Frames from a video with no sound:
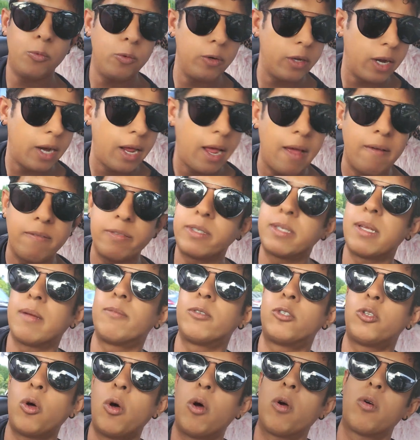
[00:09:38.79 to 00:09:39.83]
We're going to have
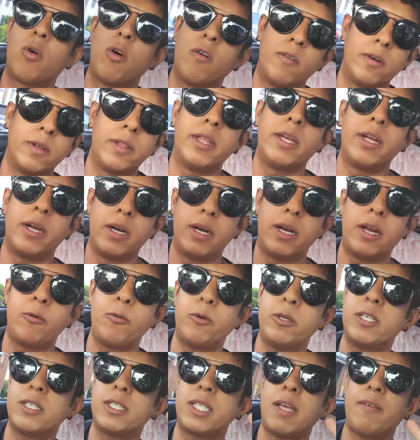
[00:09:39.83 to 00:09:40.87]
some talk over there. Like
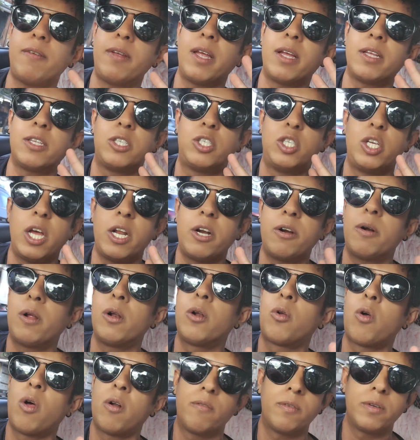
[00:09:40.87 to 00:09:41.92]
we're just having a
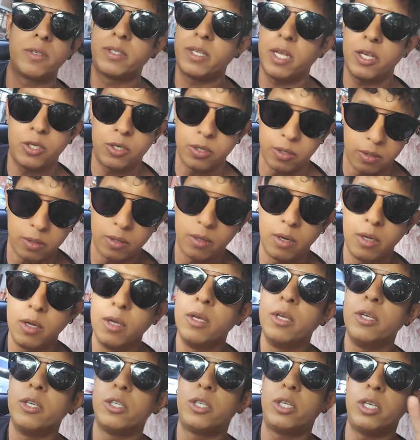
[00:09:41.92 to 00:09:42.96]
general conversation.
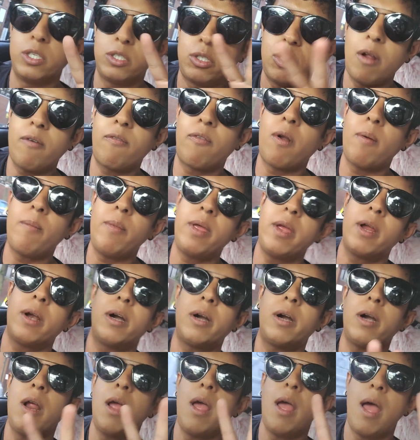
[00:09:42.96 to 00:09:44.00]
She's not from
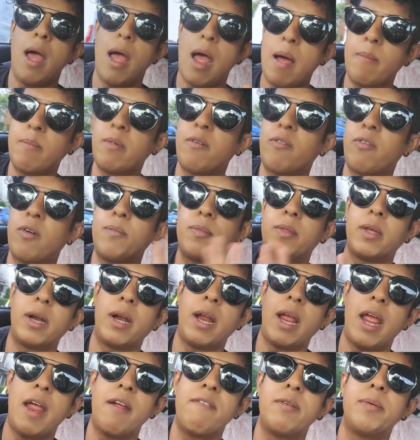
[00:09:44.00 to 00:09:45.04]
here. I'm not from
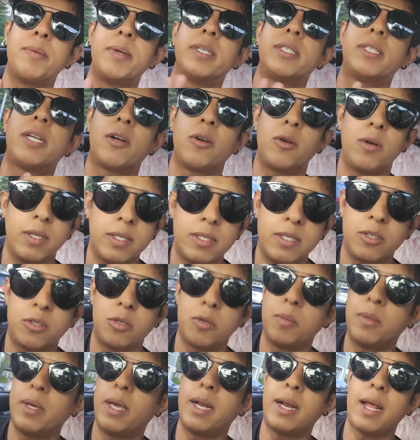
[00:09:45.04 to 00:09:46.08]
there. Everybody started to listen
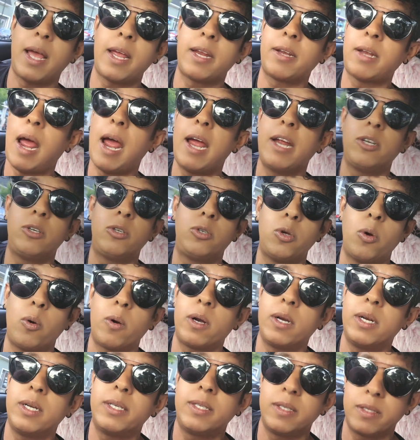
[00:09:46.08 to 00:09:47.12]
to me. And I
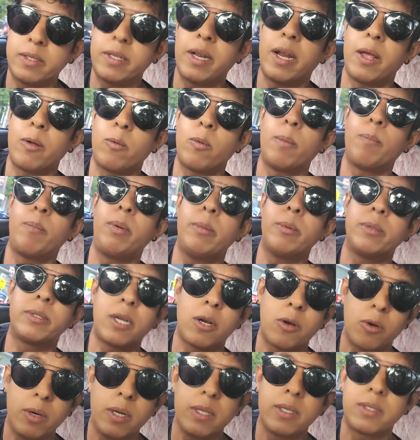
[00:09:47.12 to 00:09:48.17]
totally dislike when people
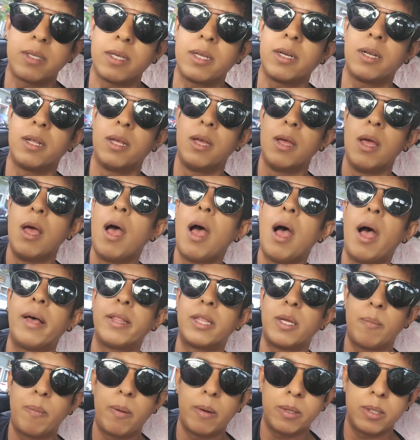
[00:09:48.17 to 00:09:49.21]
try to listen
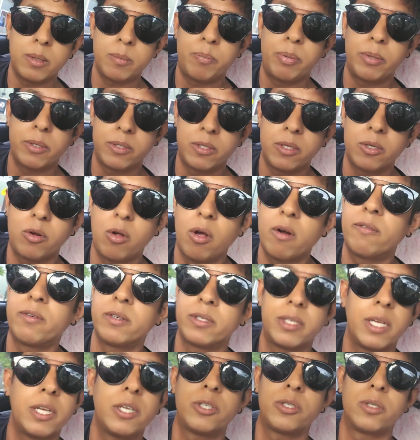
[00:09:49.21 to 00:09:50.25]
other person
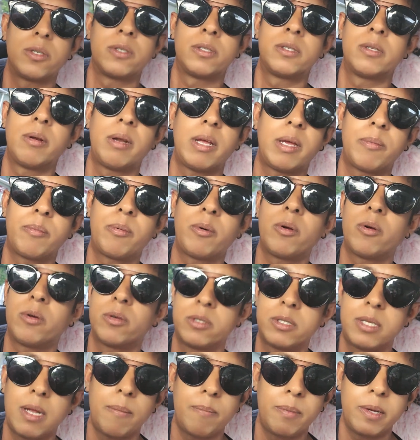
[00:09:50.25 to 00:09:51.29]
conversations. So like, bro,
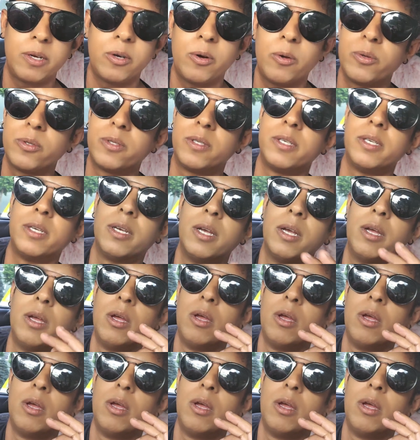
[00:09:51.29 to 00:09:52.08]
stop being nosy.